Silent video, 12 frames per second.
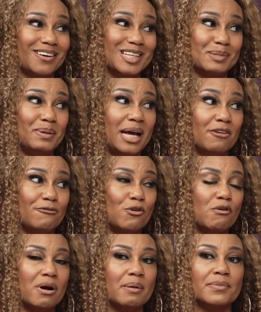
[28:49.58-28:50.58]
on this
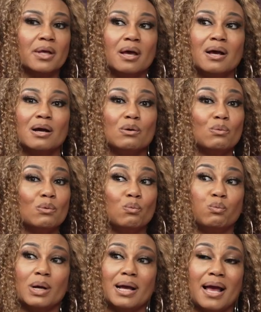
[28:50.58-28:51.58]
platform,
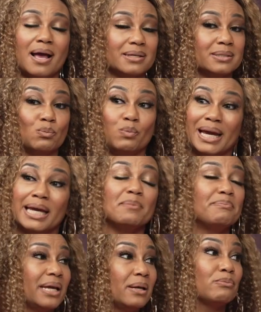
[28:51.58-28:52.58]
we
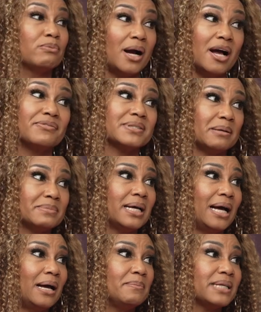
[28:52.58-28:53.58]
can be rough
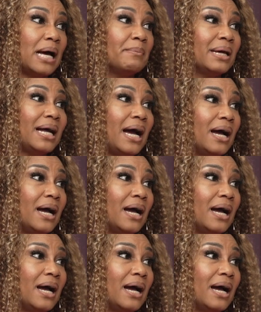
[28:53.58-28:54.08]
sometimes. Say